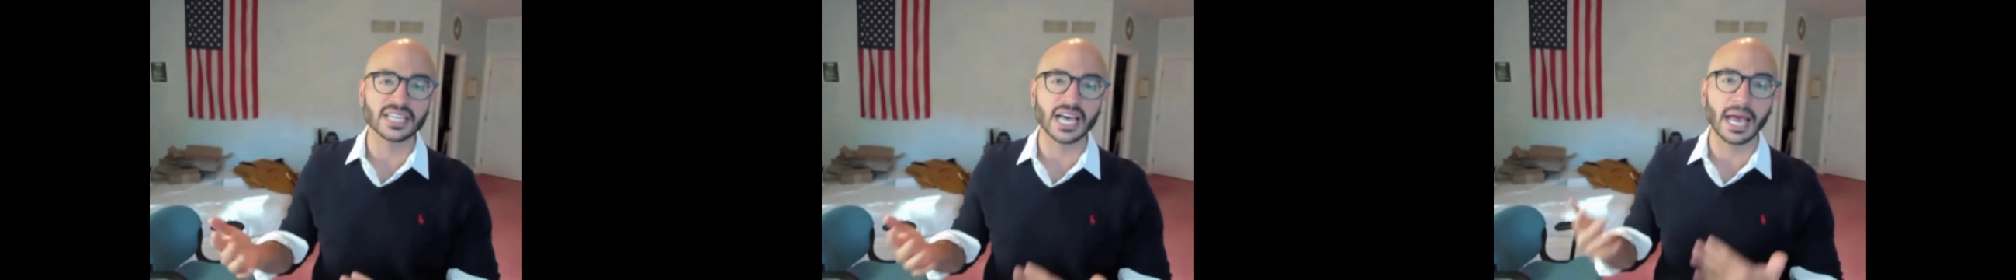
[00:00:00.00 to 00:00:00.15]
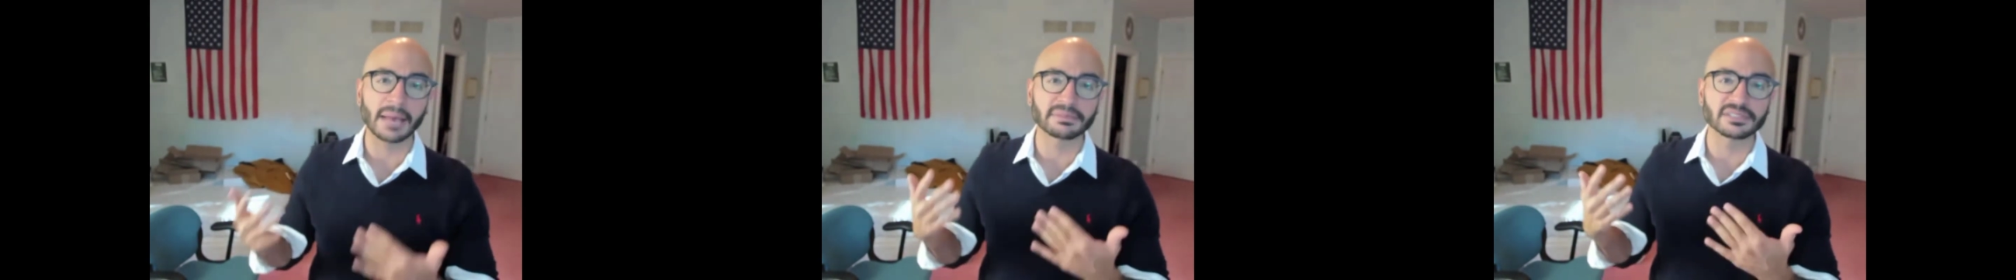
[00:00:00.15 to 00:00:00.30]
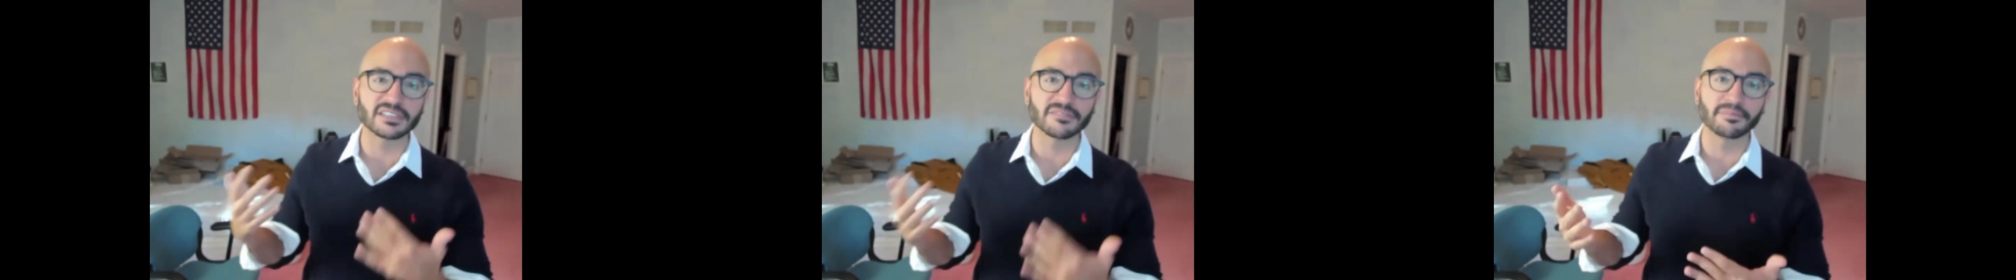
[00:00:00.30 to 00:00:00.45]

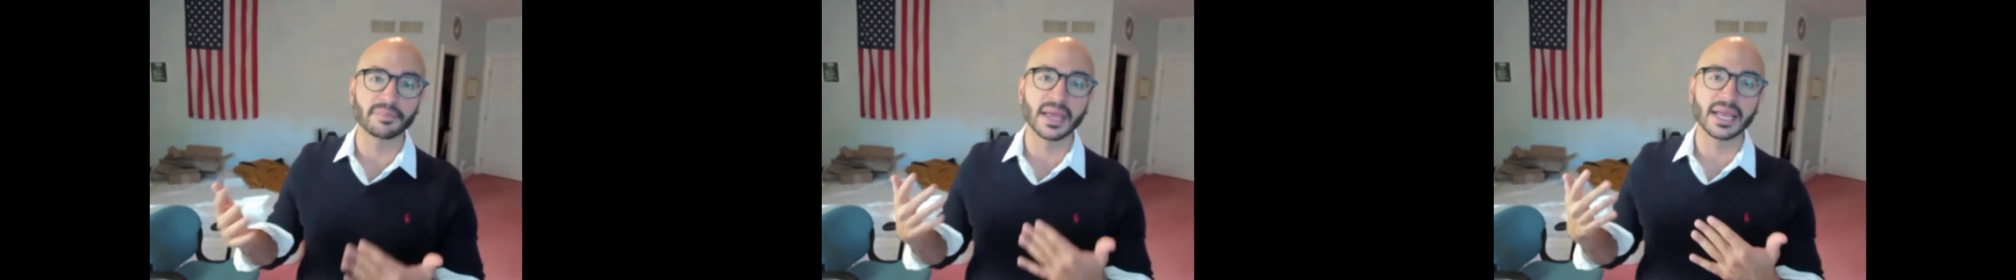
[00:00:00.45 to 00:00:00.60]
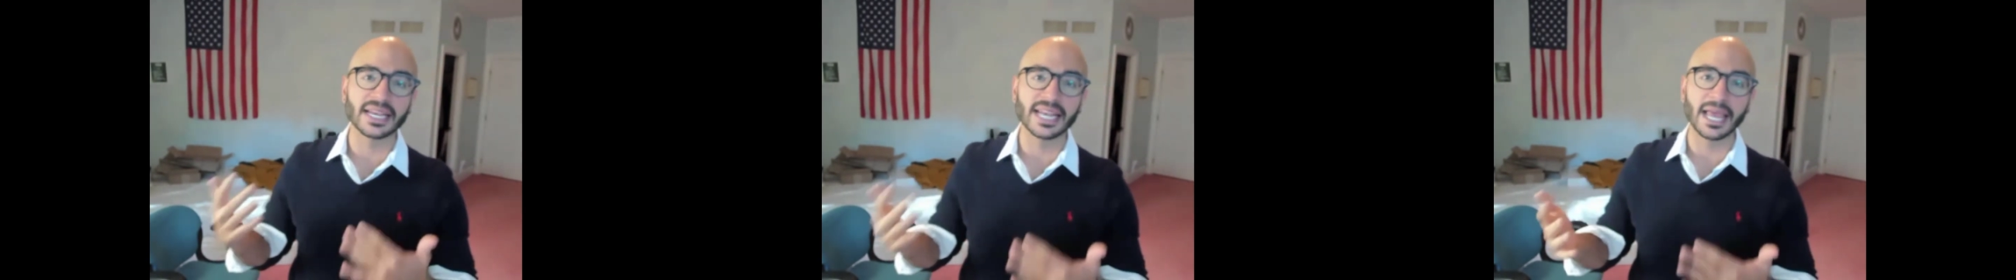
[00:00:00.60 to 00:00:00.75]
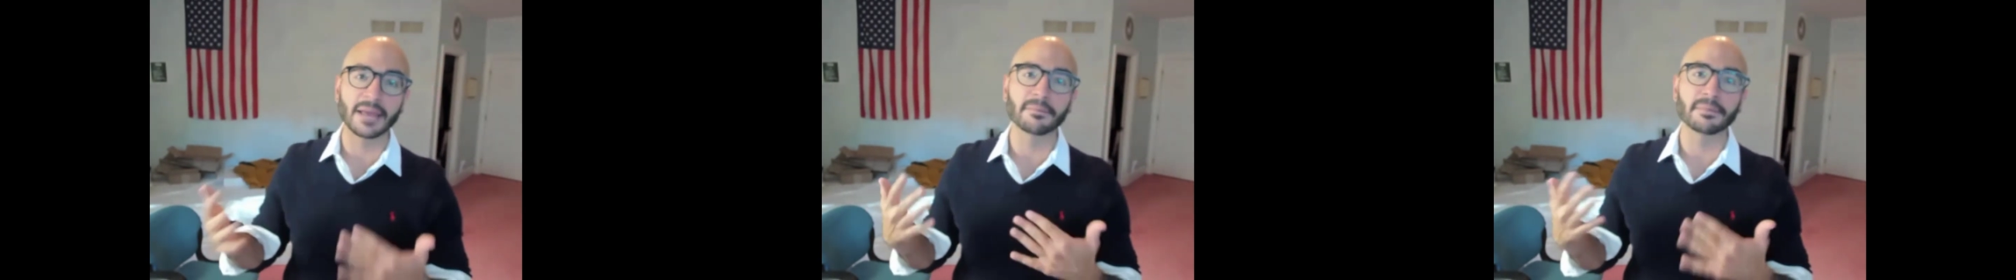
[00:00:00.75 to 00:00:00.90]
types of
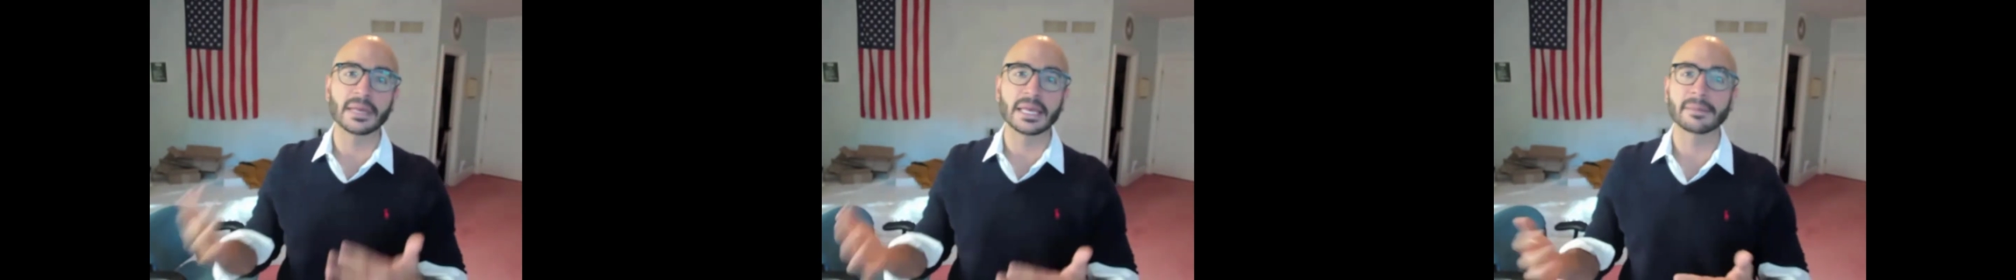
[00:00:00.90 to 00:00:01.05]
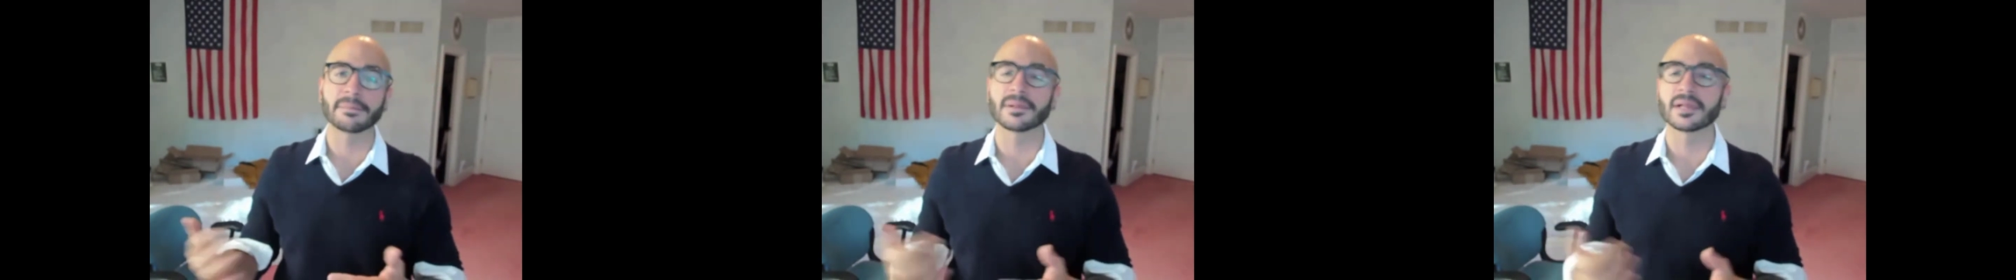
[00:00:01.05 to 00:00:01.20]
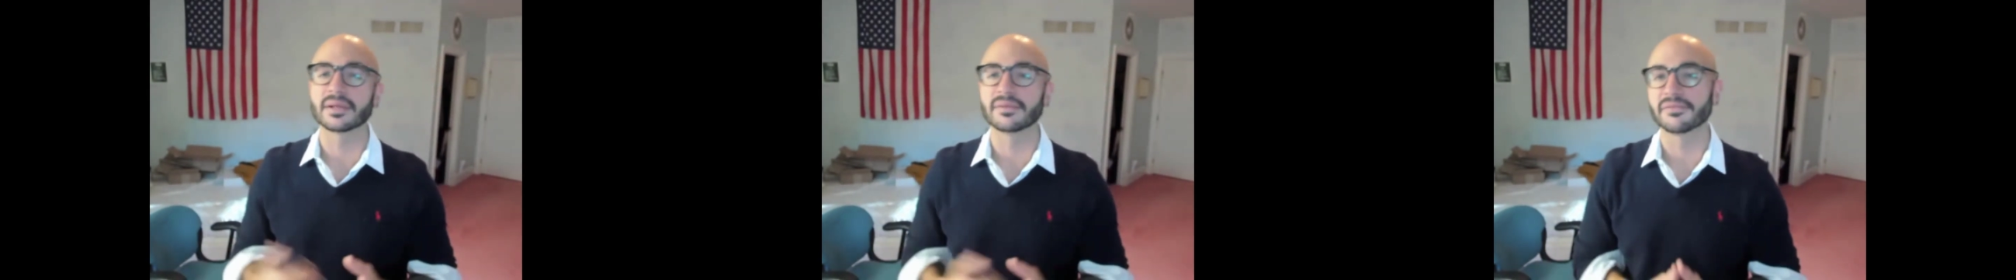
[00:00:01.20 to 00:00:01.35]
big name
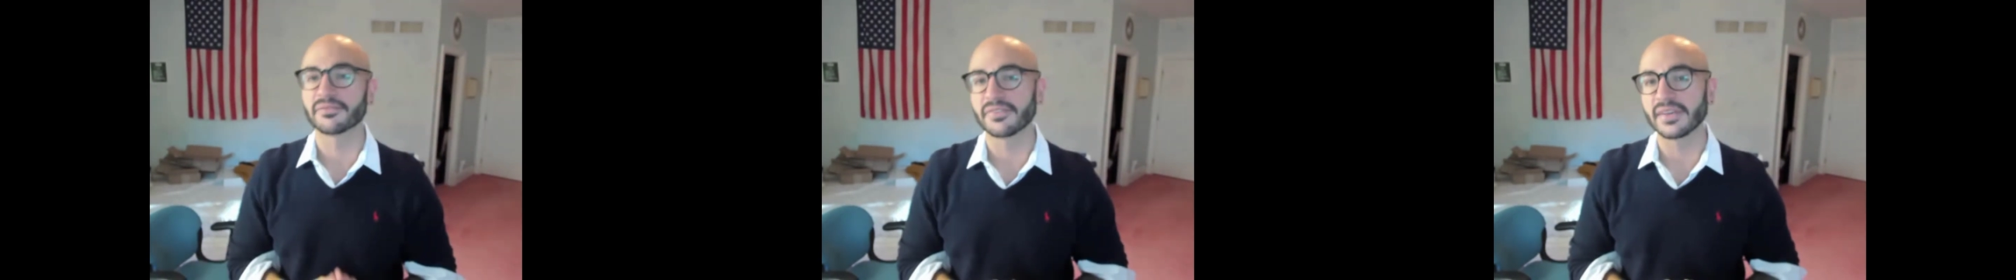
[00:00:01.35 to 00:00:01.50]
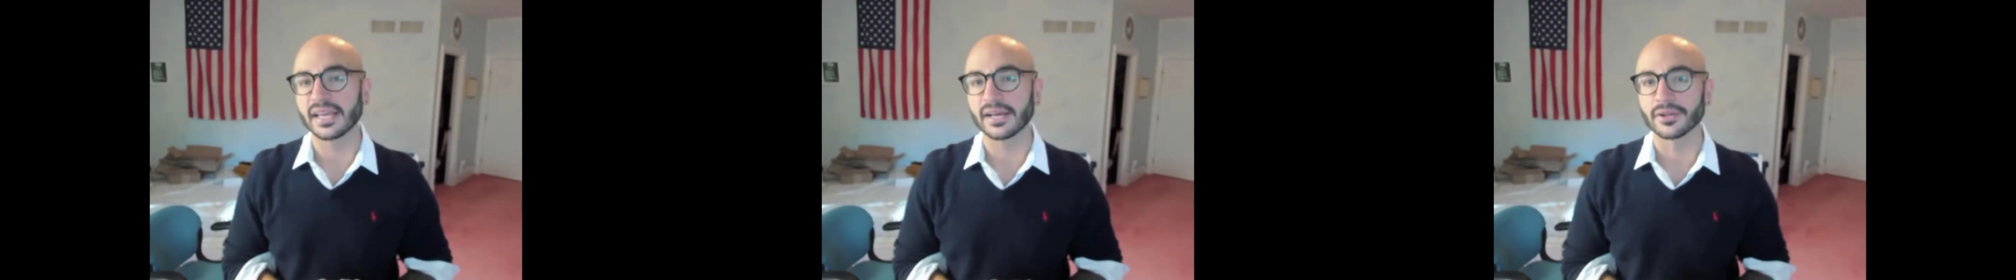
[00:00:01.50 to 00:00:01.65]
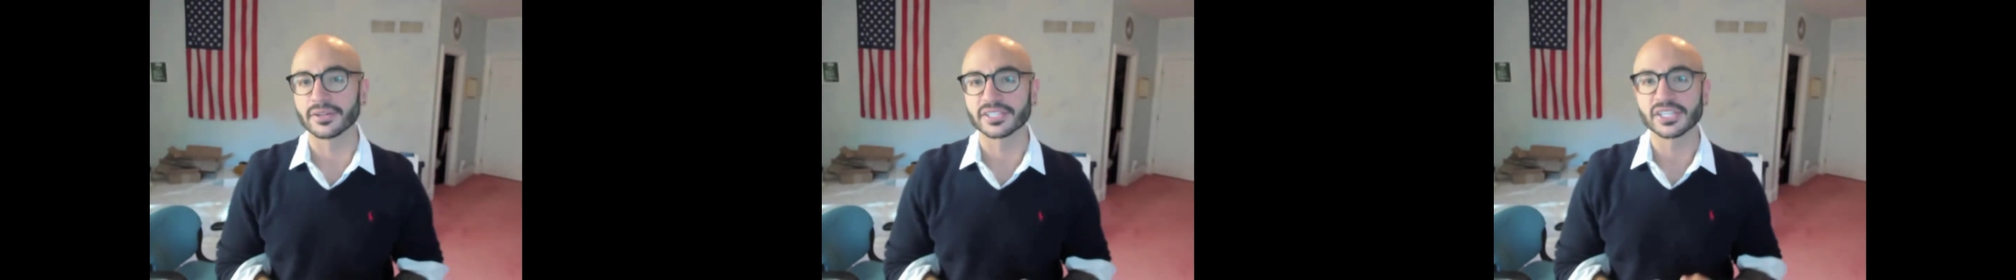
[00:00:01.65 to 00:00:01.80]
people in
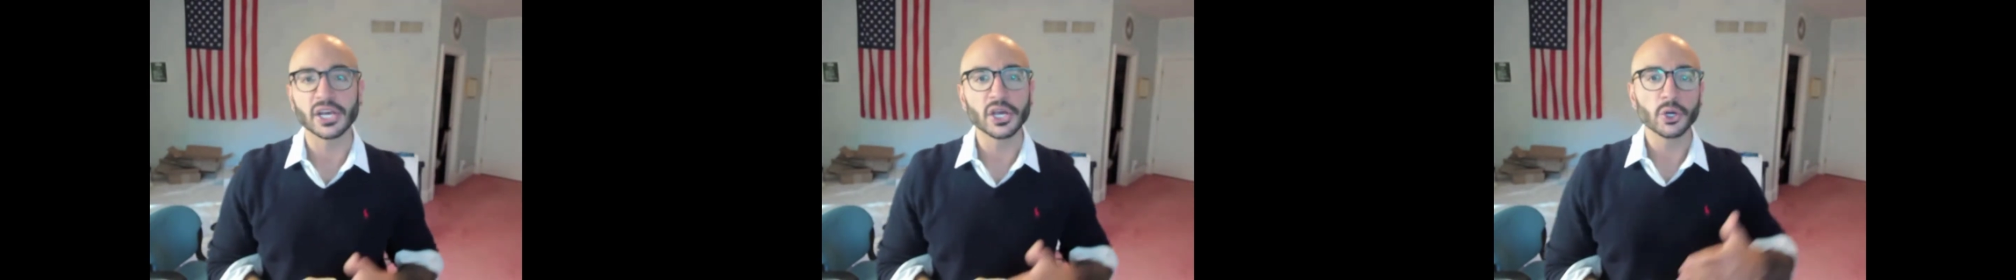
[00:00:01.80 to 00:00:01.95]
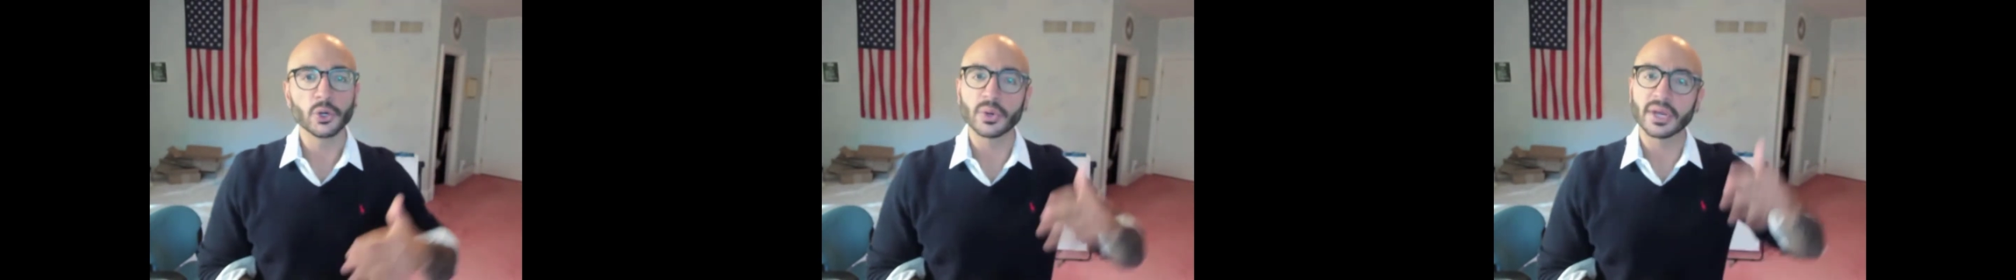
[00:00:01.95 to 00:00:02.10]
fields